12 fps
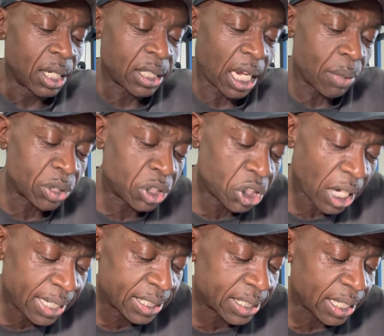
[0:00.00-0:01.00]
They was
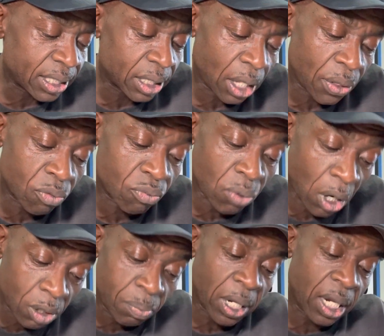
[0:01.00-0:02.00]
chasing the
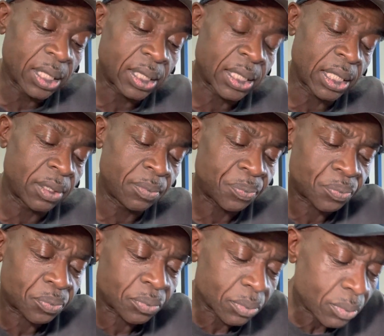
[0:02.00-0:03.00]
wrong person,
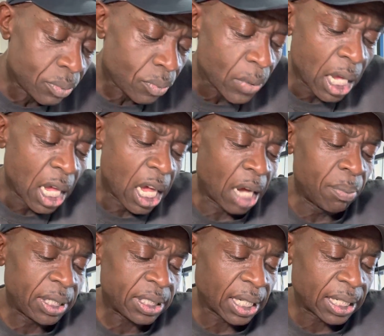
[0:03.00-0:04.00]
a
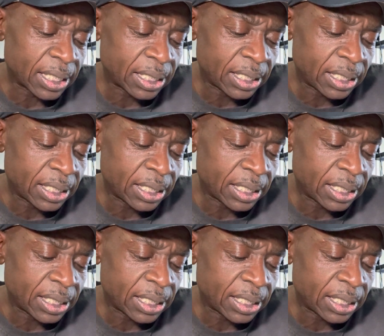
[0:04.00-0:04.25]
Mr.